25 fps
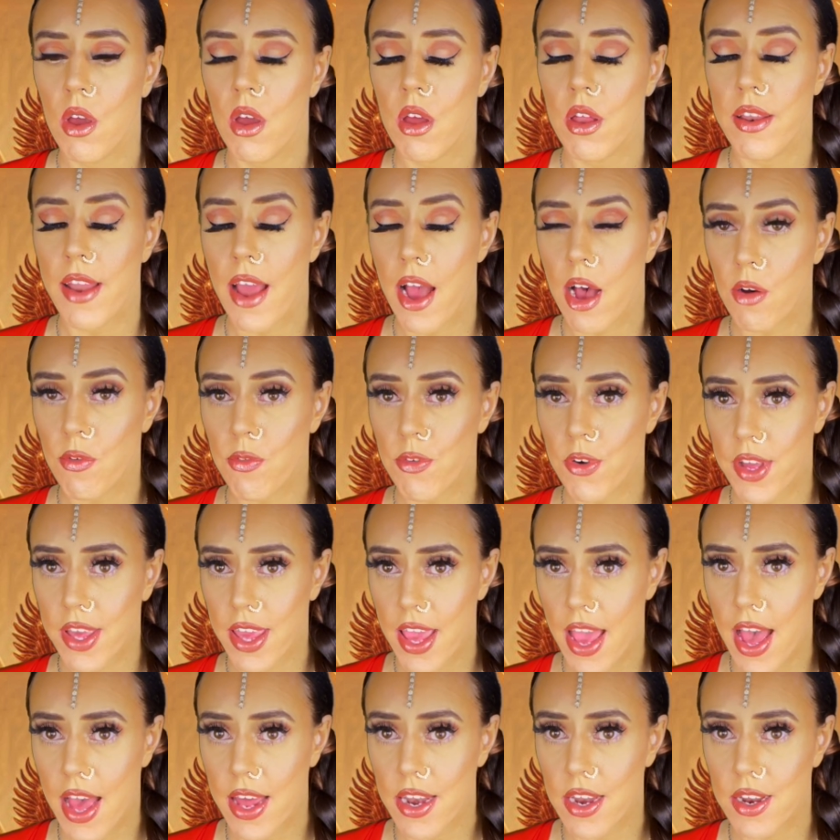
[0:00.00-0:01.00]
Now for
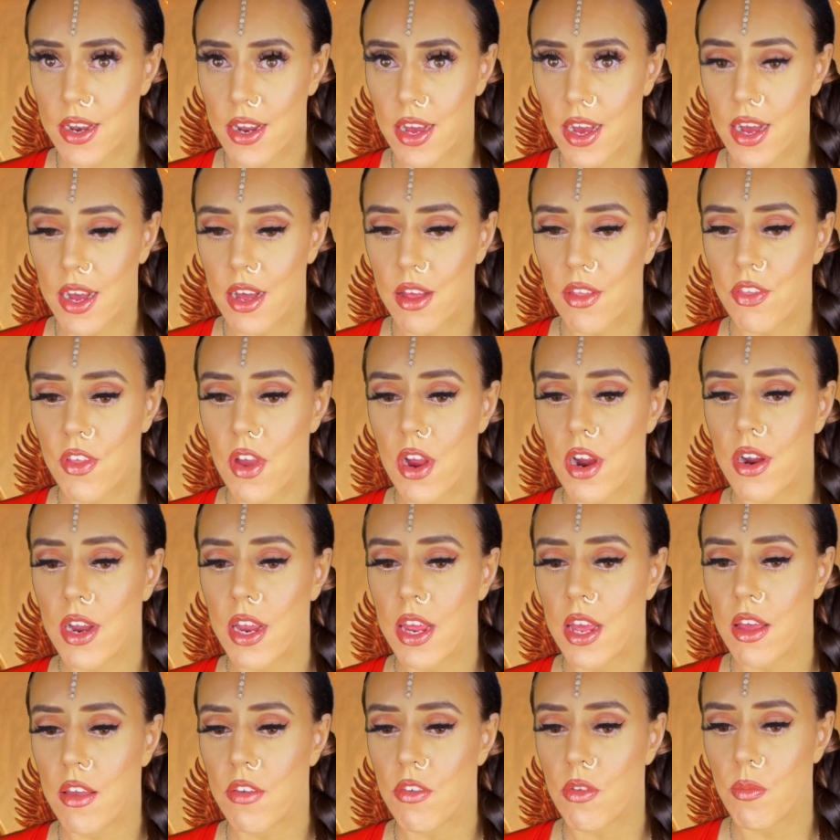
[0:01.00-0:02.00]
Canada, there
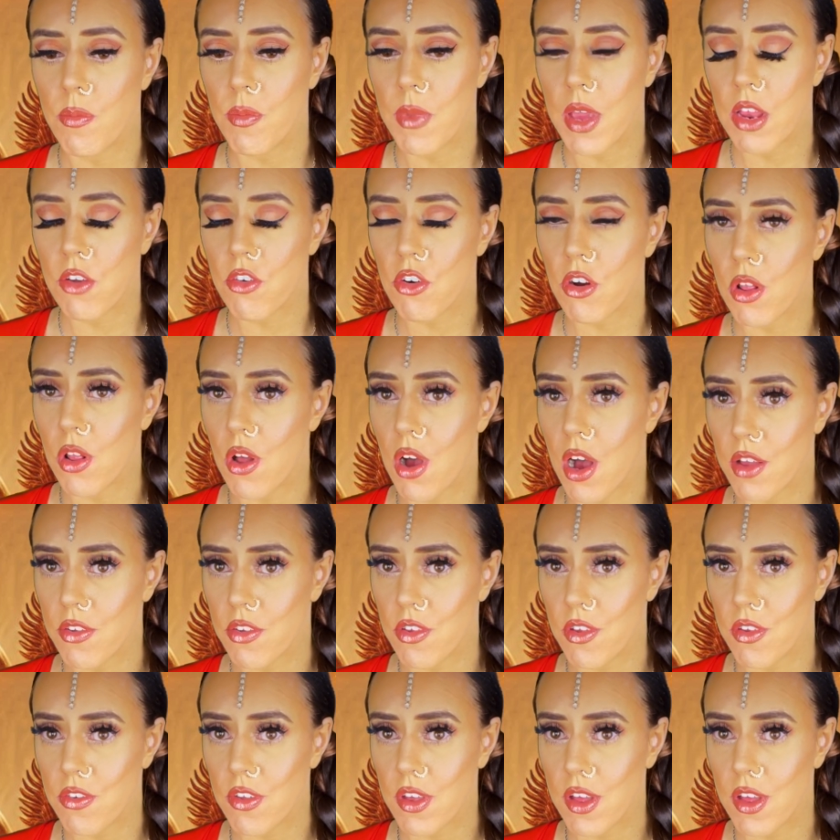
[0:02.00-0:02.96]
is major losses